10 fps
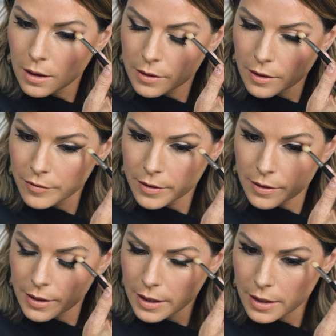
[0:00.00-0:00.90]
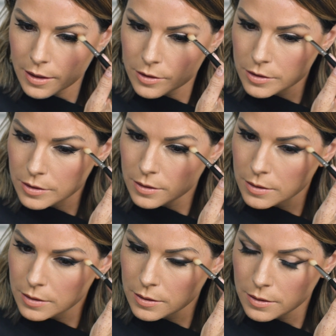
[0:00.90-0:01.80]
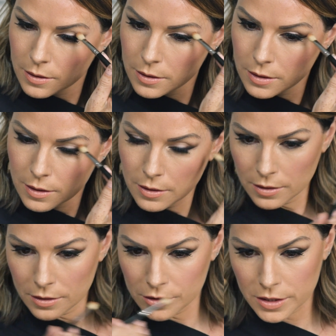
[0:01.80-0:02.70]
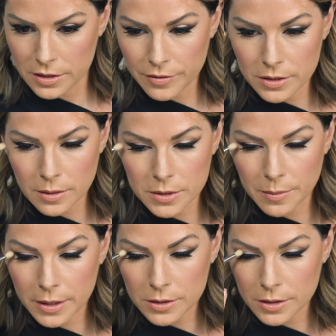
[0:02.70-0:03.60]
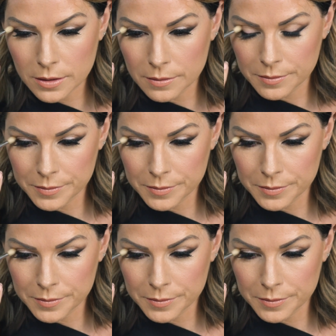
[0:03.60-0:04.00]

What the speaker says: on that very edge, just for some dimension.